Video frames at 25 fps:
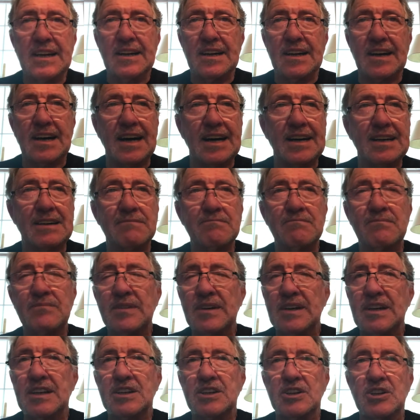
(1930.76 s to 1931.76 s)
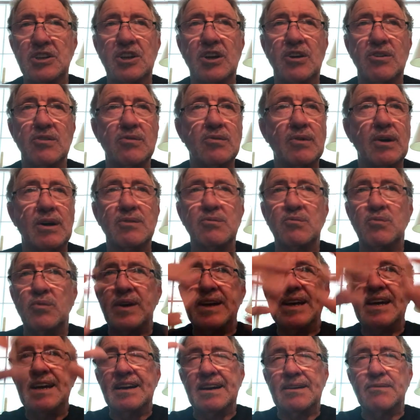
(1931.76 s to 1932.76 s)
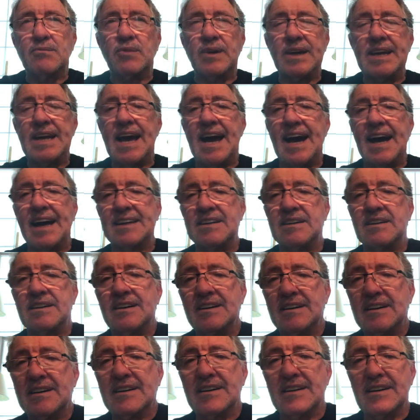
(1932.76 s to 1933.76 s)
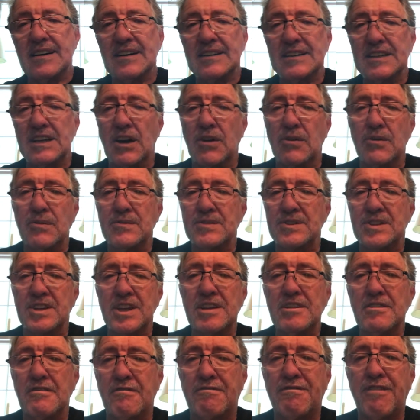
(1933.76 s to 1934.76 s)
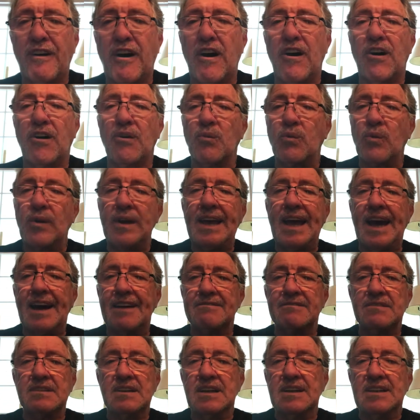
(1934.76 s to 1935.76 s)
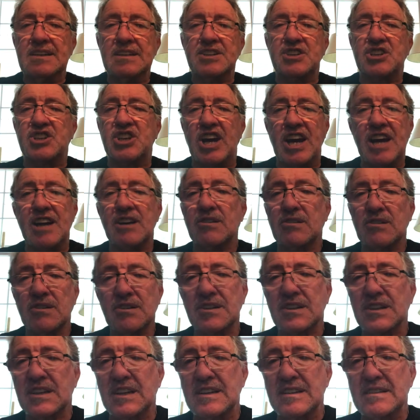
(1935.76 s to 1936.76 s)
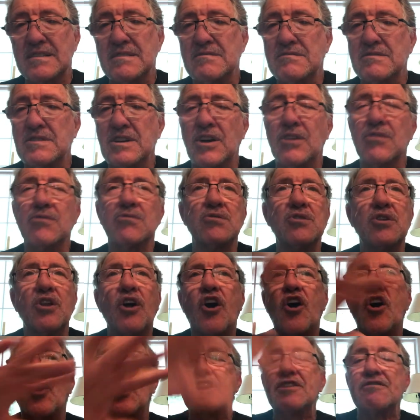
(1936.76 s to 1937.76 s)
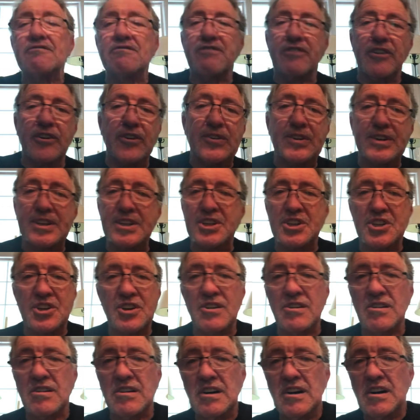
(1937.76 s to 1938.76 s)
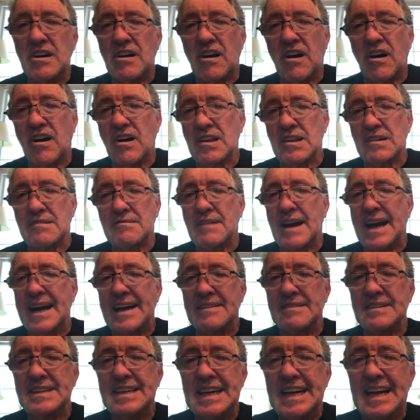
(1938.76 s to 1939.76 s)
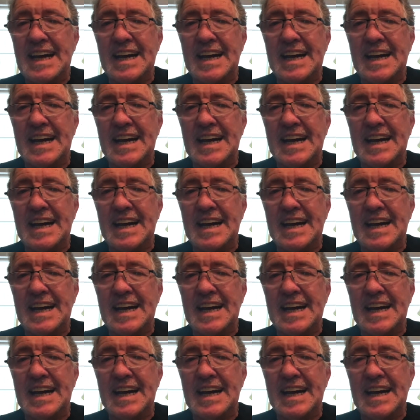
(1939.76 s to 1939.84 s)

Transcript: We had it was in the fall. We had chairs and, you know, lawn furniture all around.